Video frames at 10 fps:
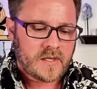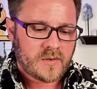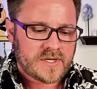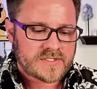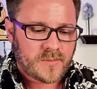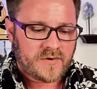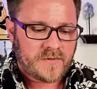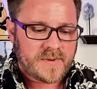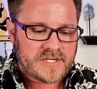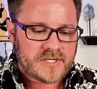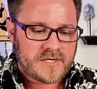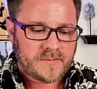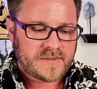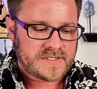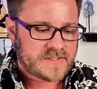we get some more information here,
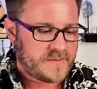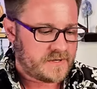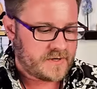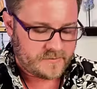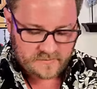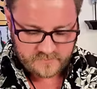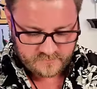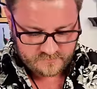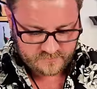please, Spirit? Oops.